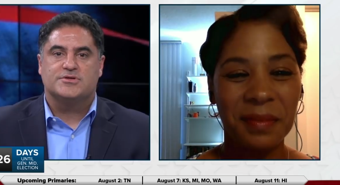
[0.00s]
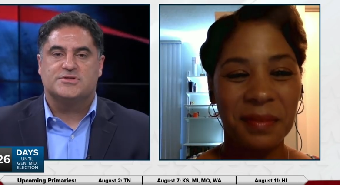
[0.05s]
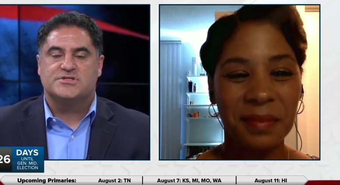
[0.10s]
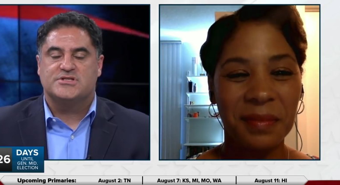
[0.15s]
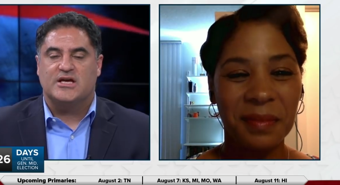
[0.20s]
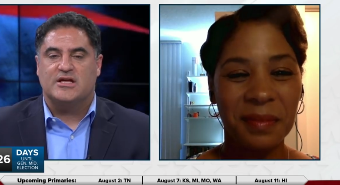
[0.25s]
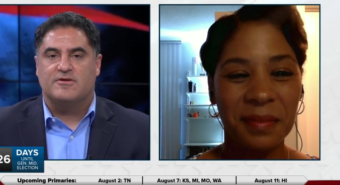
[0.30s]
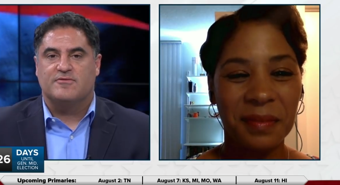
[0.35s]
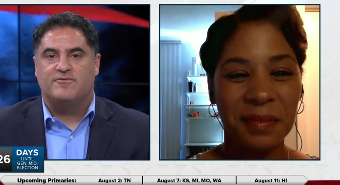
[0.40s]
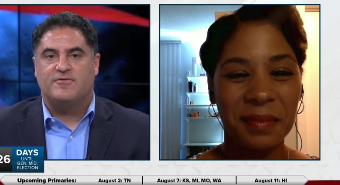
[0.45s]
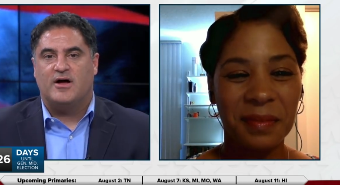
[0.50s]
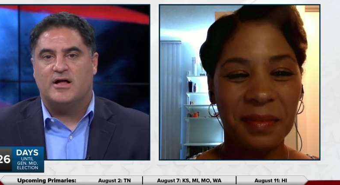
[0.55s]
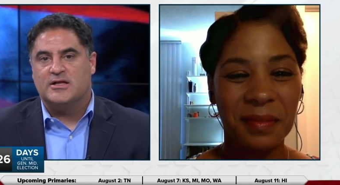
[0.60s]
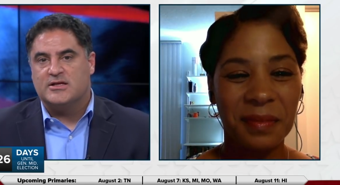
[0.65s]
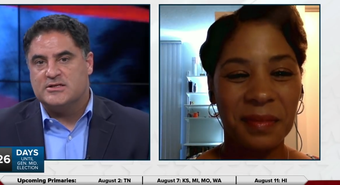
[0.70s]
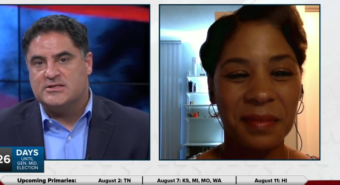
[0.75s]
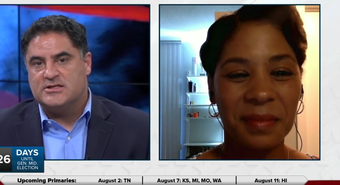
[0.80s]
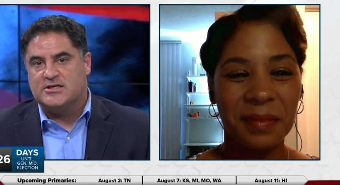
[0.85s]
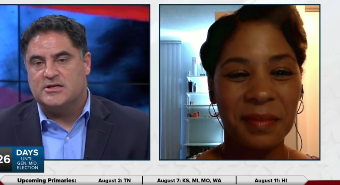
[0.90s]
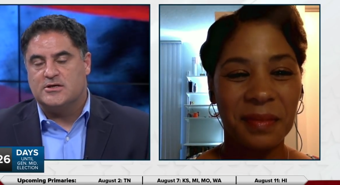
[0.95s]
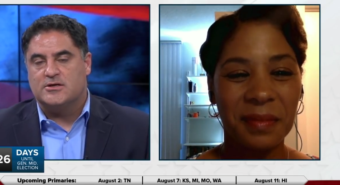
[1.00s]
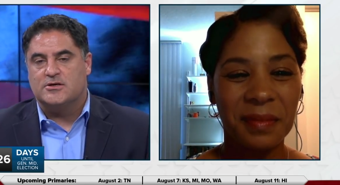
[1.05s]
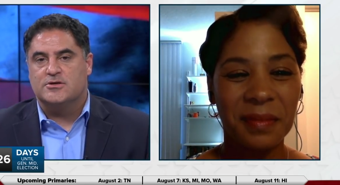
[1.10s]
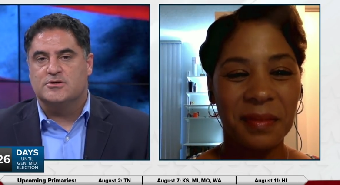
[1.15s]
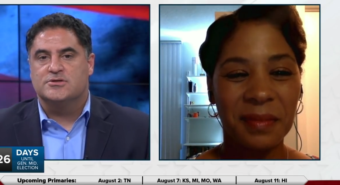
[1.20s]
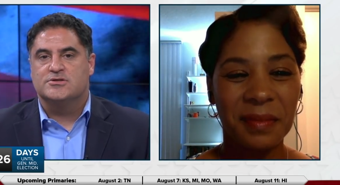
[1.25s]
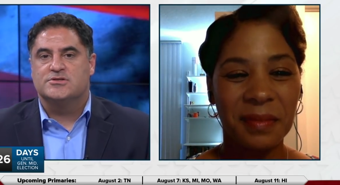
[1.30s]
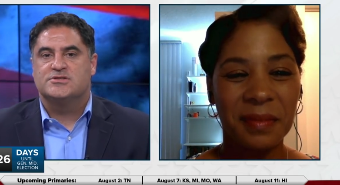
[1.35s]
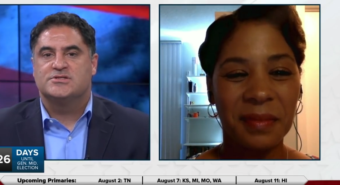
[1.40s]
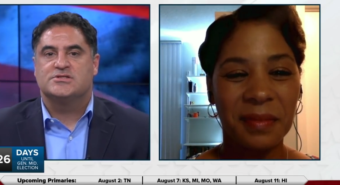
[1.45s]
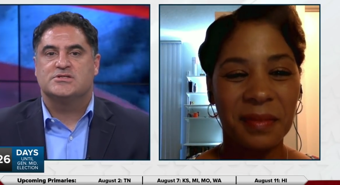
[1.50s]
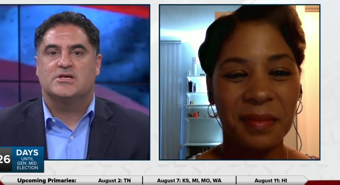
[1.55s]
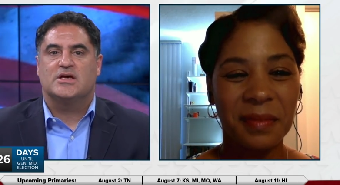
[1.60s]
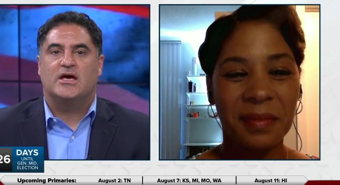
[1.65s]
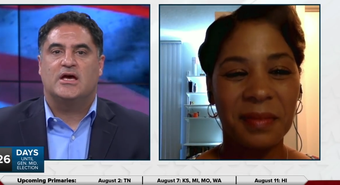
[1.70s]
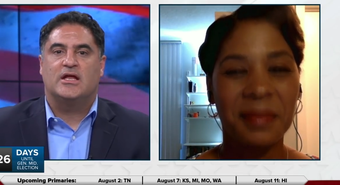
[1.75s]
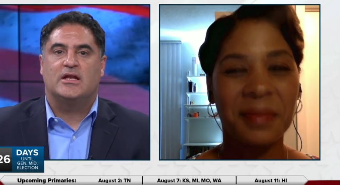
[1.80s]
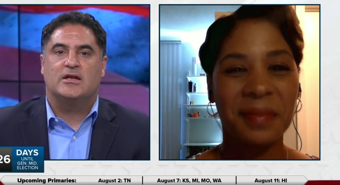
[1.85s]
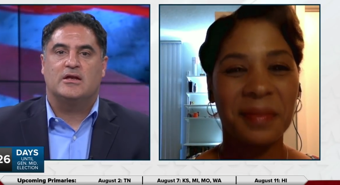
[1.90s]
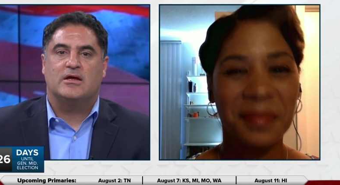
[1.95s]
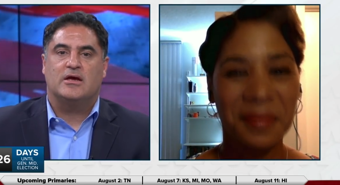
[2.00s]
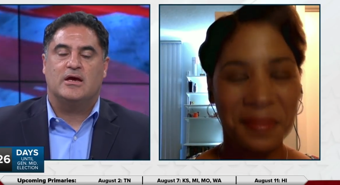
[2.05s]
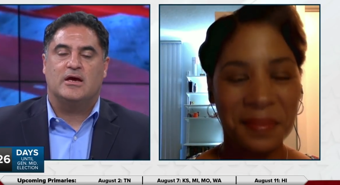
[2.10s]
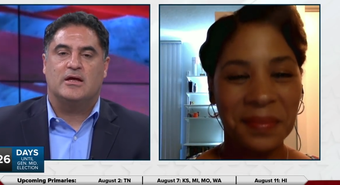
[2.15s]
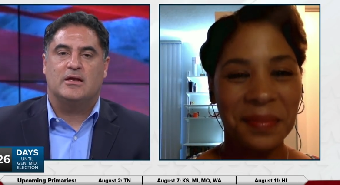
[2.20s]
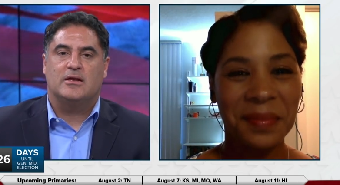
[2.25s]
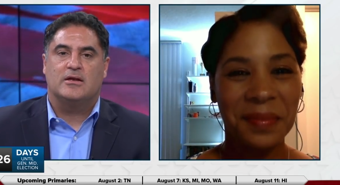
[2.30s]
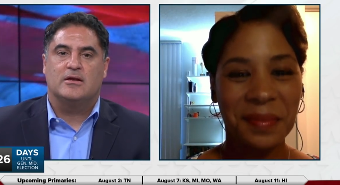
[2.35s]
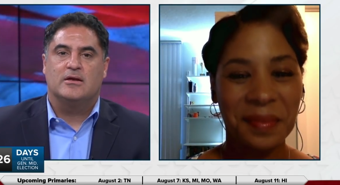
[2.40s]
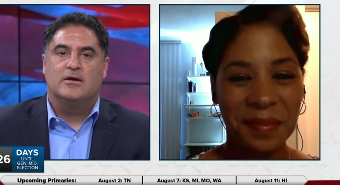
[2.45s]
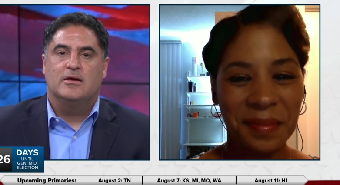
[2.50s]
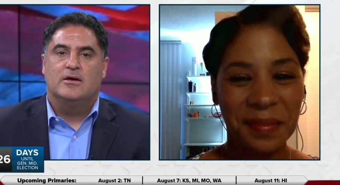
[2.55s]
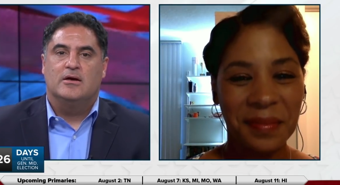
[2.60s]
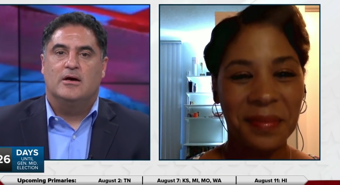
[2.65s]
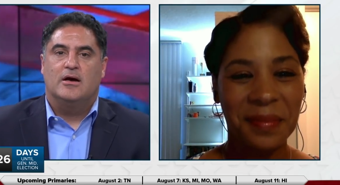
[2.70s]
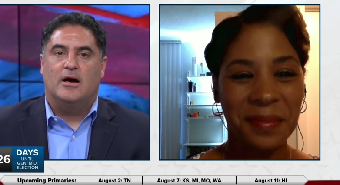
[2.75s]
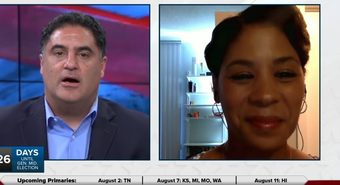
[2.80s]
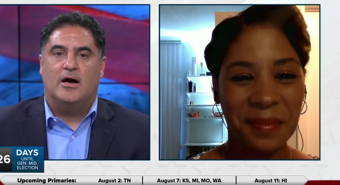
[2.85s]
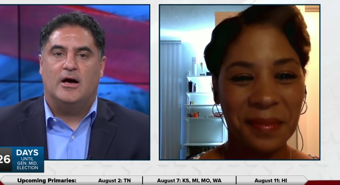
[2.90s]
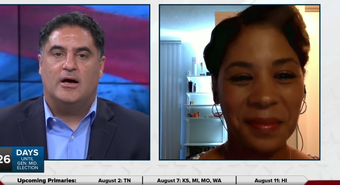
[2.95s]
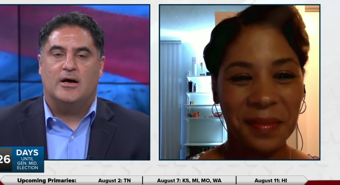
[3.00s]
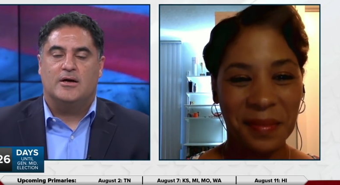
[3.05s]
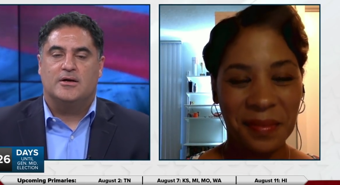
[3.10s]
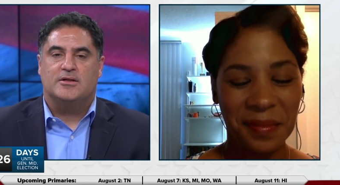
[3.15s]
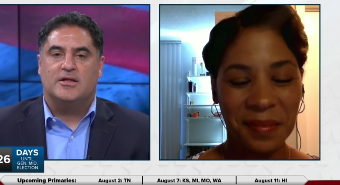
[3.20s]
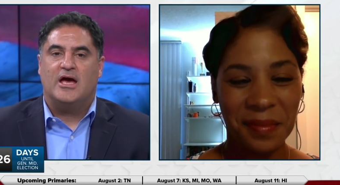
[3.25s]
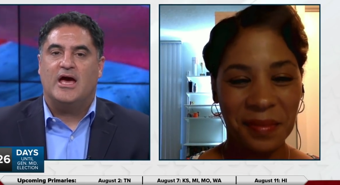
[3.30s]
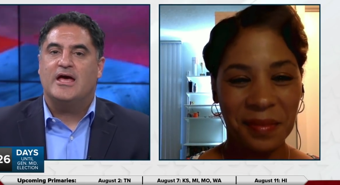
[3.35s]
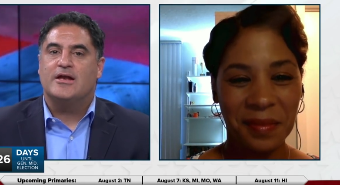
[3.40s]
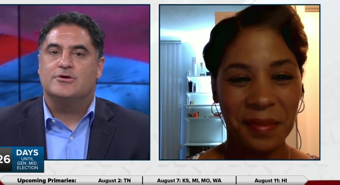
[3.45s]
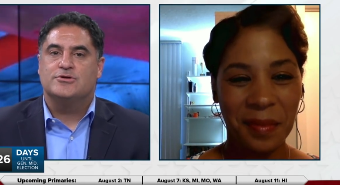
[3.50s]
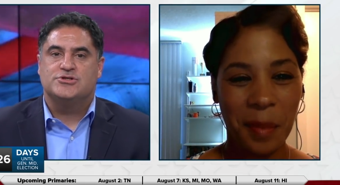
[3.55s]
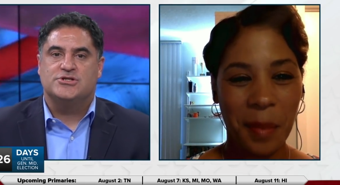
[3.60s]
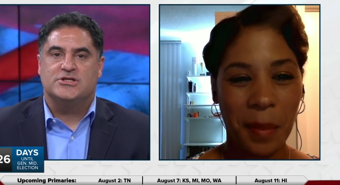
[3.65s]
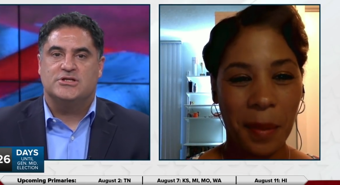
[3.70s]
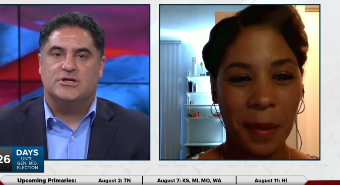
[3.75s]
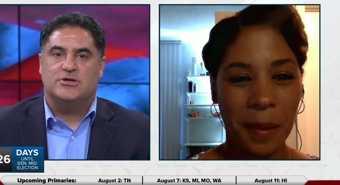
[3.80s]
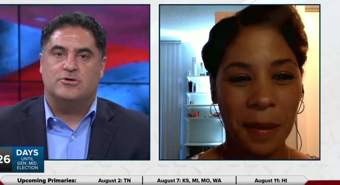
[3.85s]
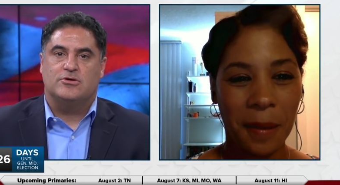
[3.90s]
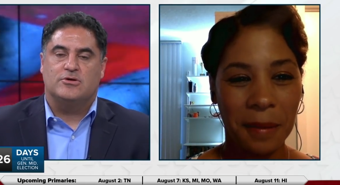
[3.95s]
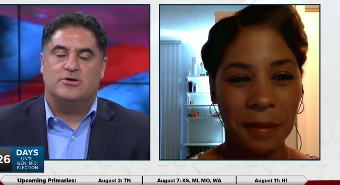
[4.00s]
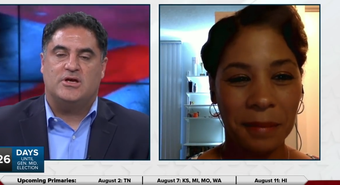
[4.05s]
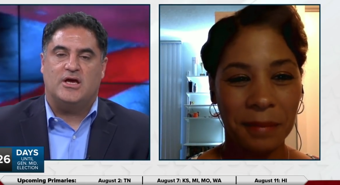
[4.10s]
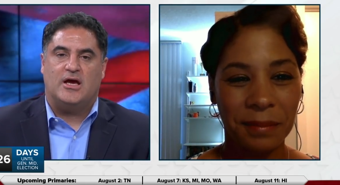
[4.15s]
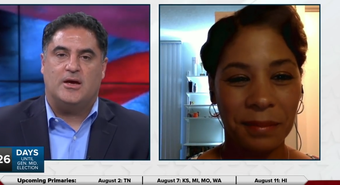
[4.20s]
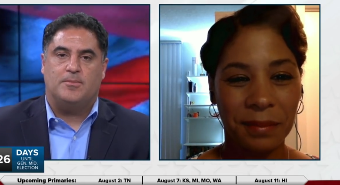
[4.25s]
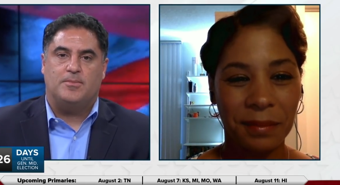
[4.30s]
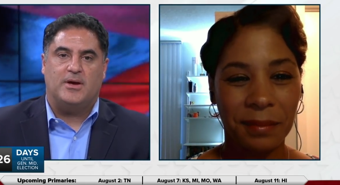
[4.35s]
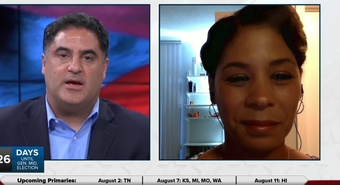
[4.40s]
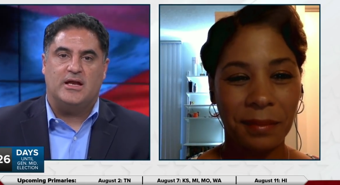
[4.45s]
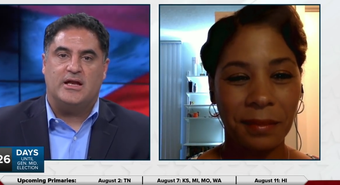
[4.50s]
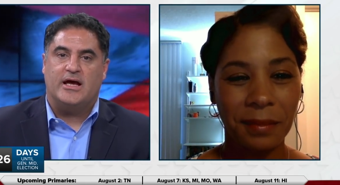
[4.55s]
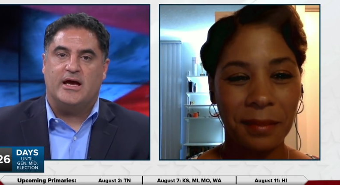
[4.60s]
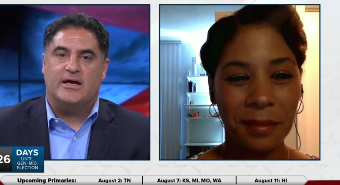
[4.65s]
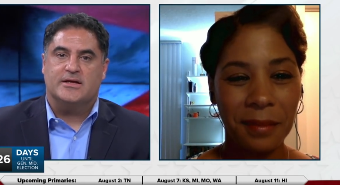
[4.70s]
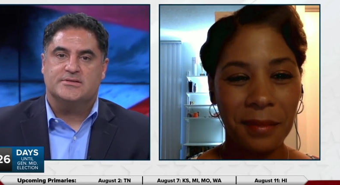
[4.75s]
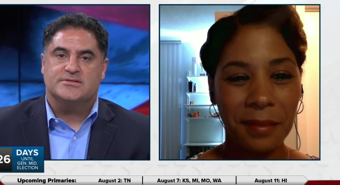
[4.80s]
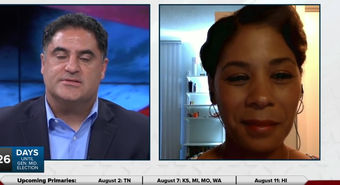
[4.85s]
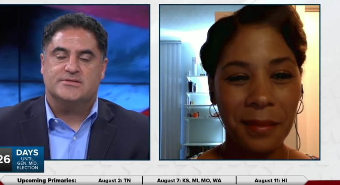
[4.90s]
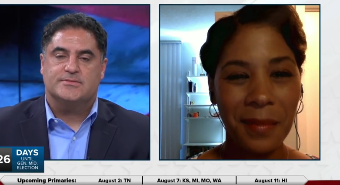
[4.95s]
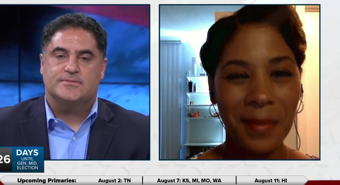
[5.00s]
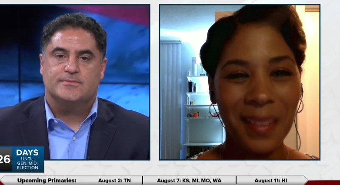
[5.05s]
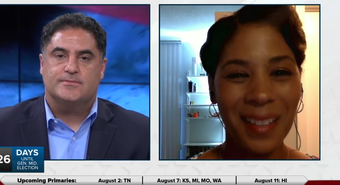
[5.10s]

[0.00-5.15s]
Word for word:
Speaker 1: state of volunteers and, mm -hmm. and uh, the energy that your campaign has.